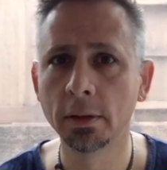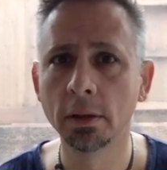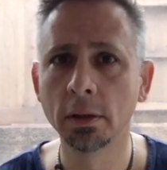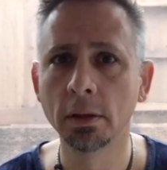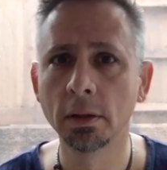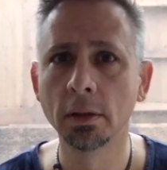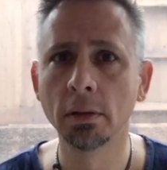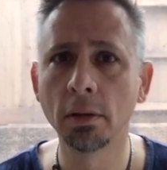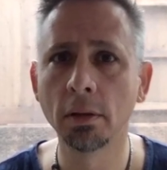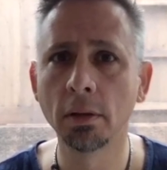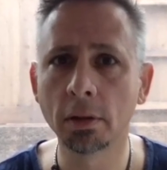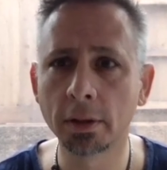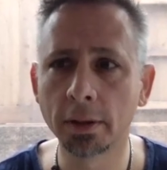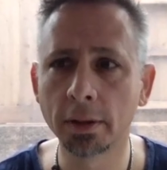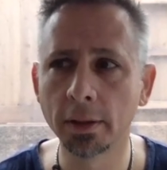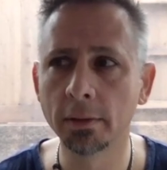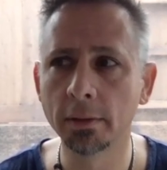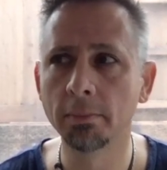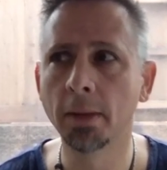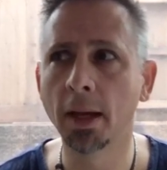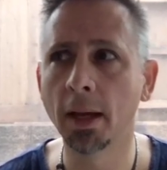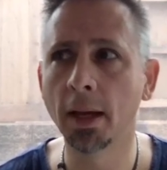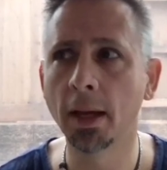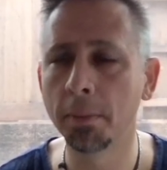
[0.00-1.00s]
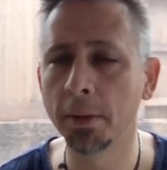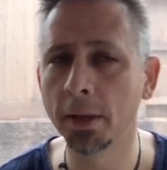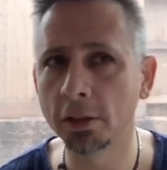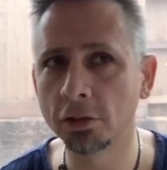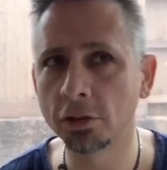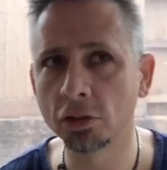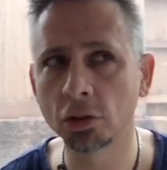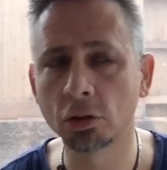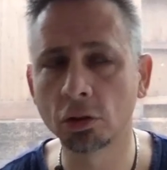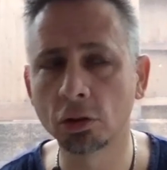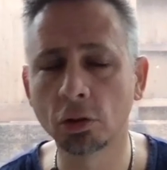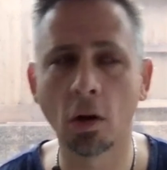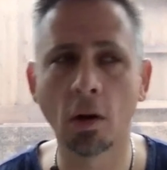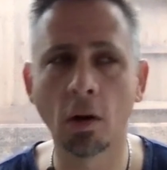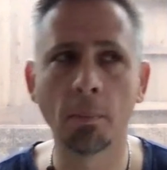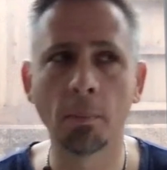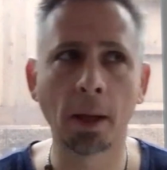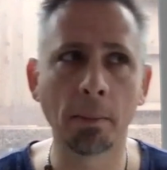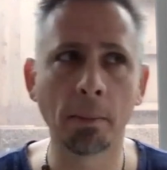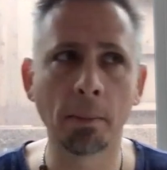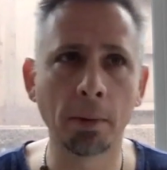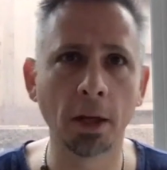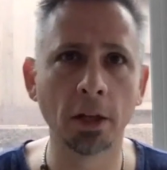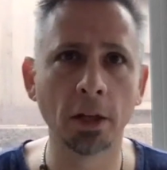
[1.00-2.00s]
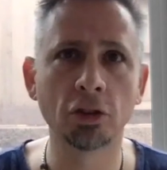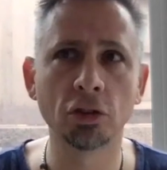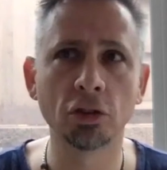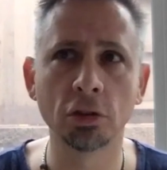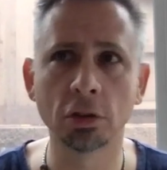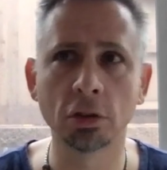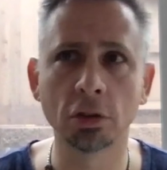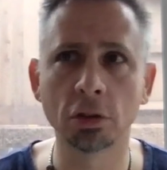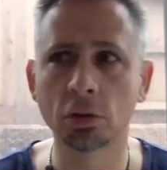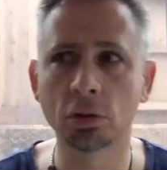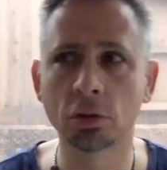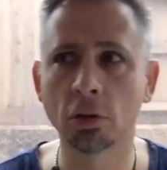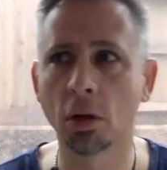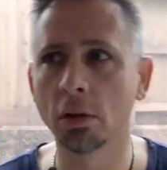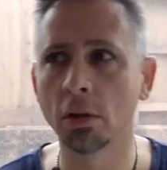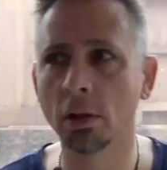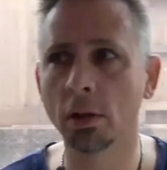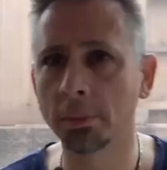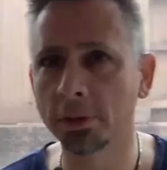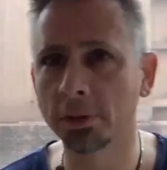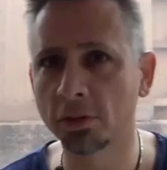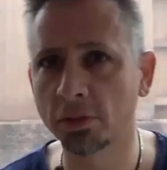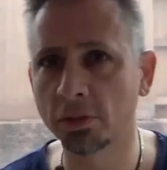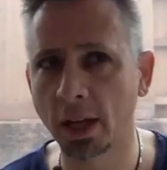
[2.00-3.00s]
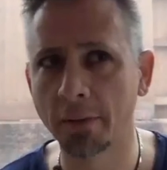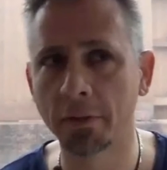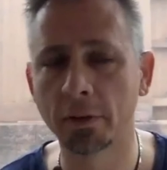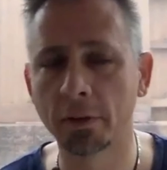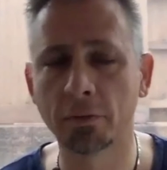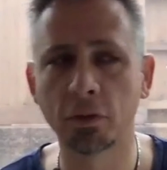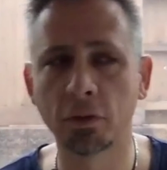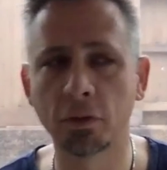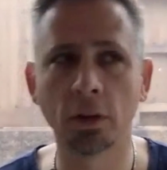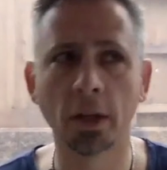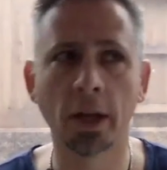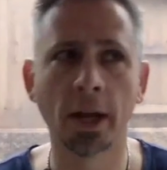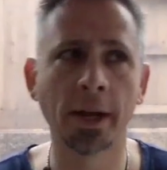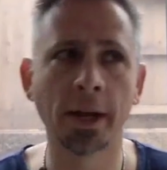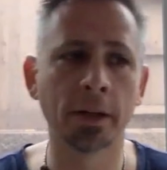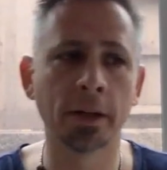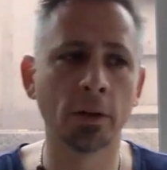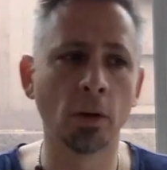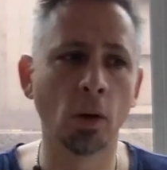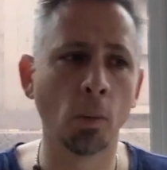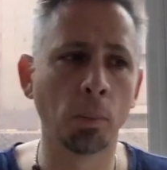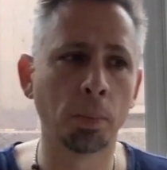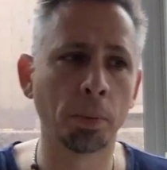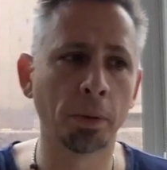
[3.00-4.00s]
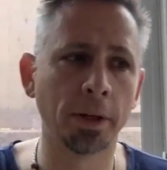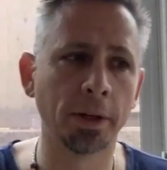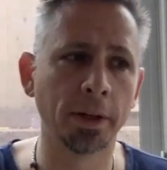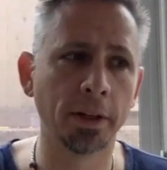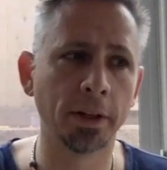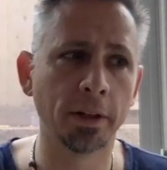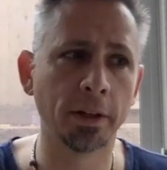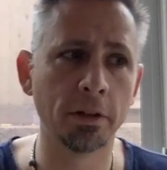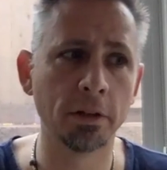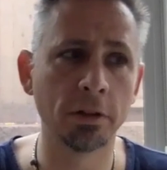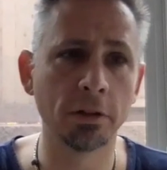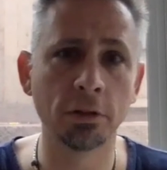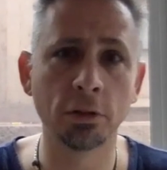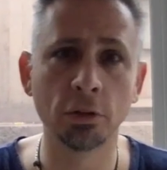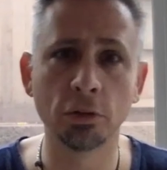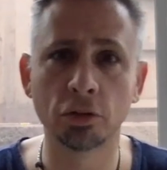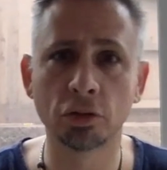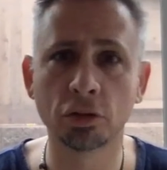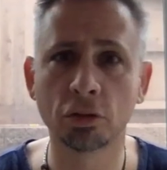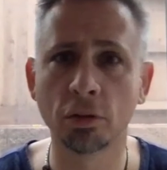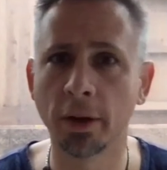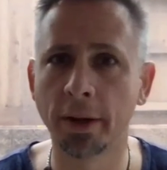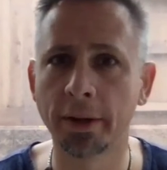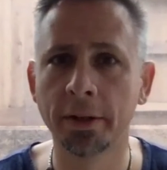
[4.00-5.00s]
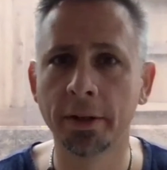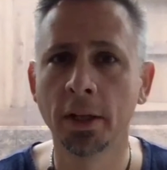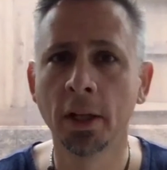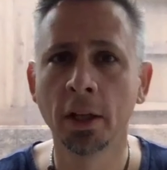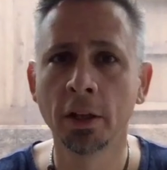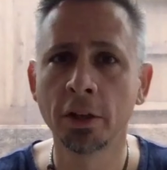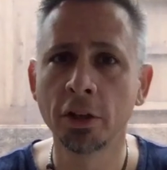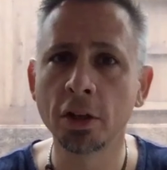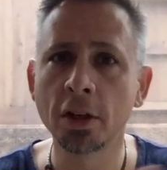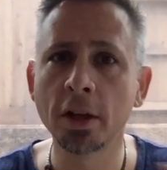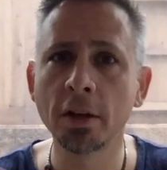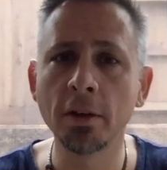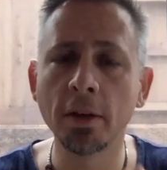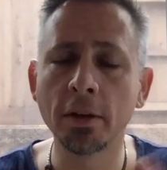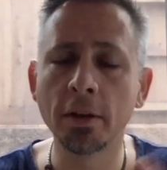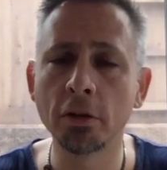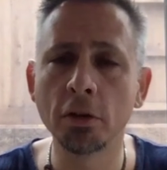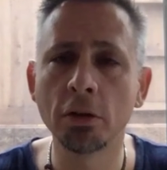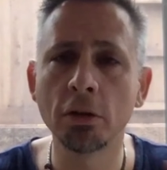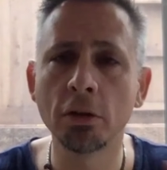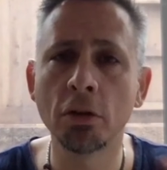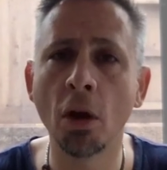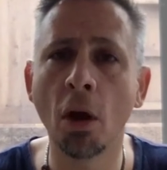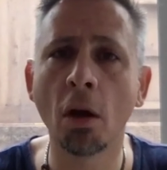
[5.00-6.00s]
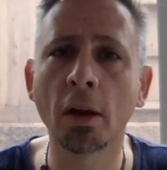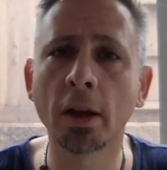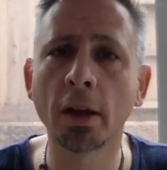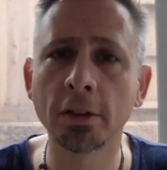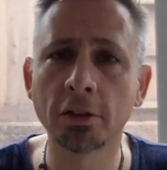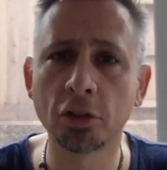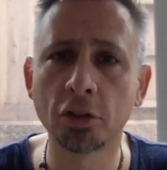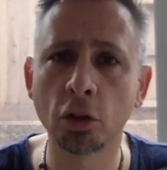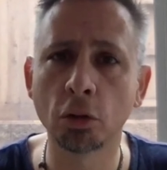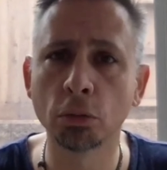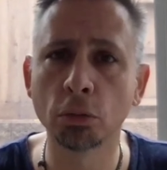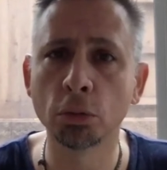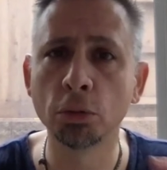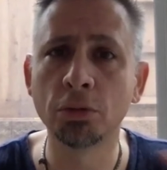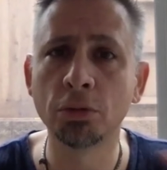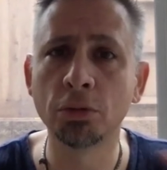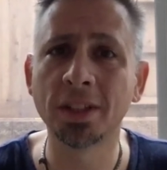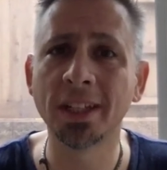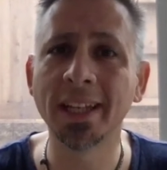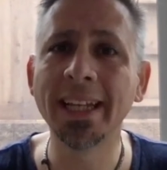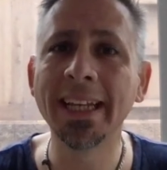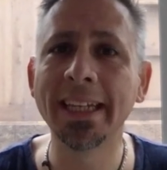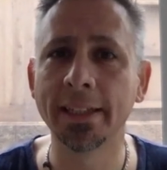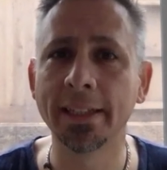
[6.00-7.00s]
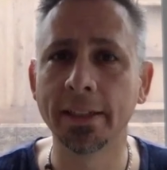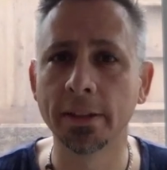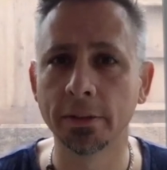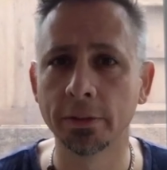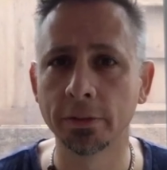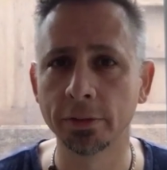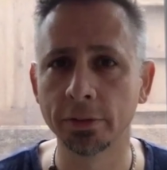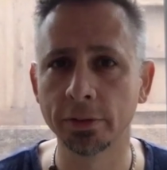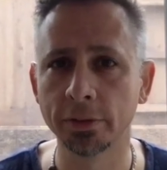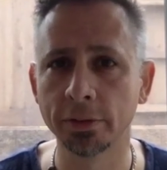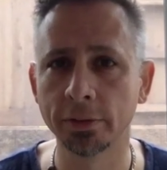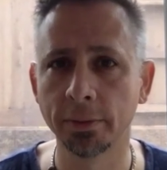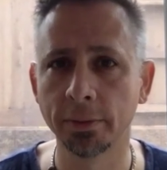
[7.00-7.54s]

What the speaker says: Maybe I should call, maybe I shouldn't call. Let me save it for later. Open it in a new screen. You all got your routines.